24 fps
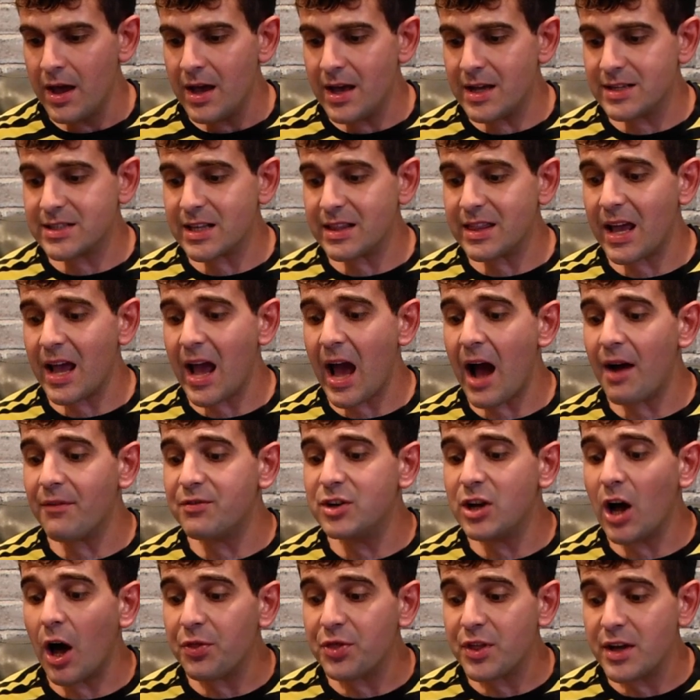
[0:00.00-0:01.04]
is that they
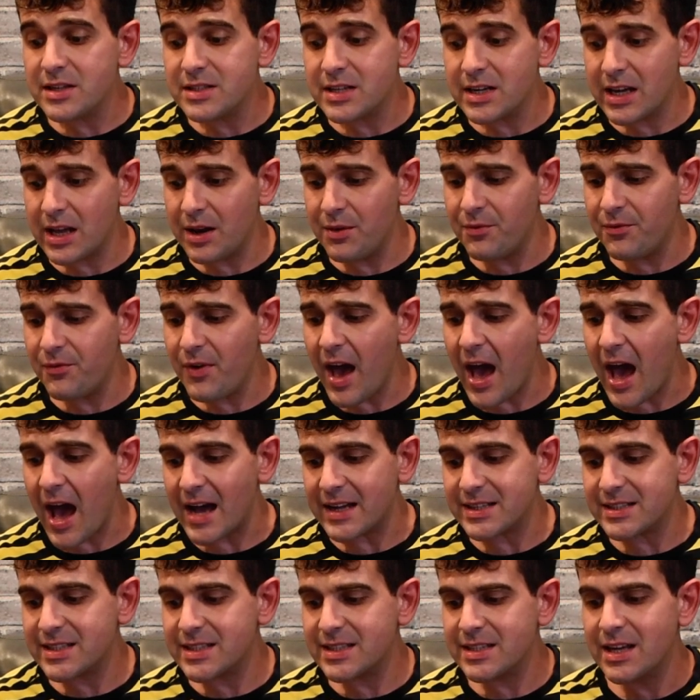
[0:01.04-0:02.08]
have nothing to
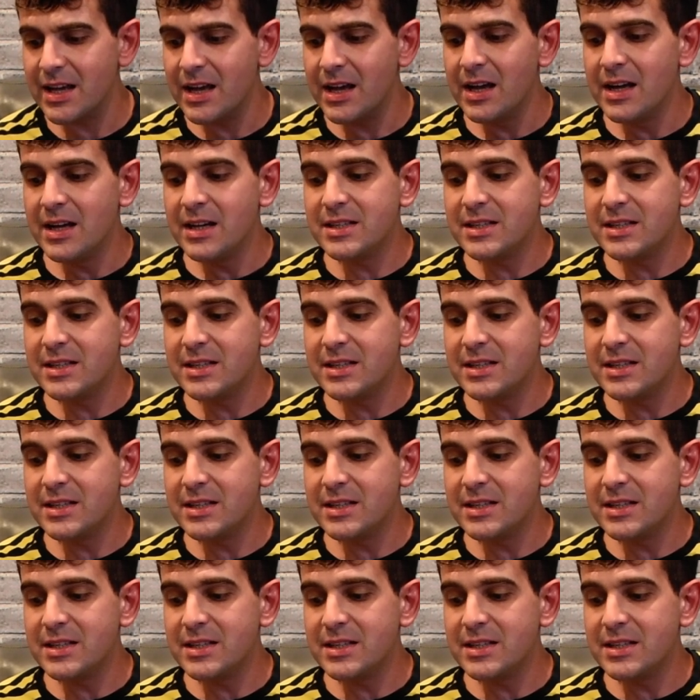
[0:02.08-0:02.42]
confess.